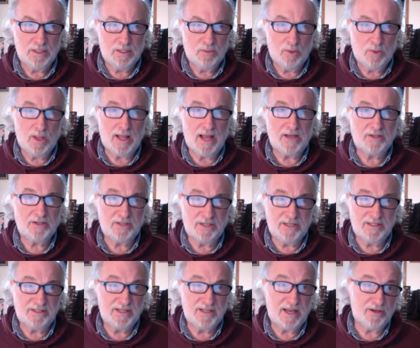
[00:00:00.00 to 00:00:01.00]
Well, actually, he
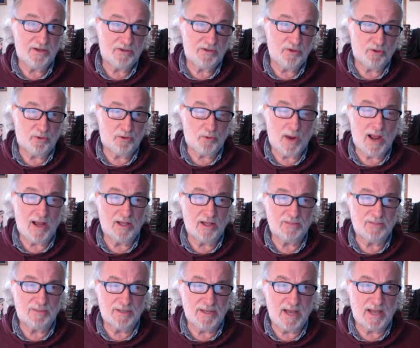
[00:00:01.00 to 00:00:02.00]
said it to the crowds,
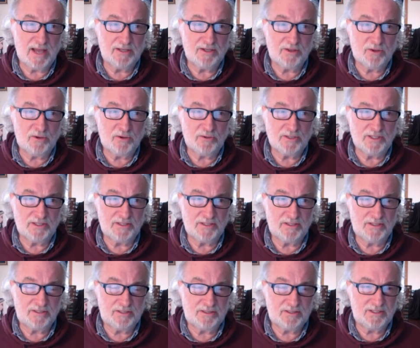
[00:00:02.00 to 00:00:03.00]
but not to those he
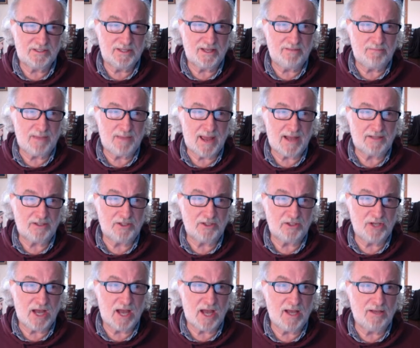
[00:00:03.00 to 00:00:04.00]
sent back to
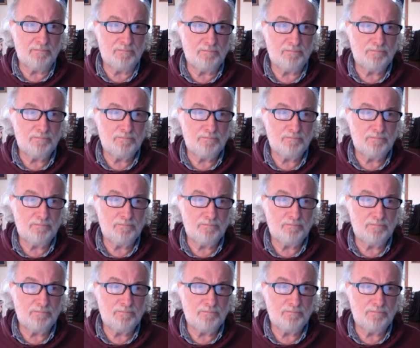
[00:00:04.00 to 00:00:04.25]
John.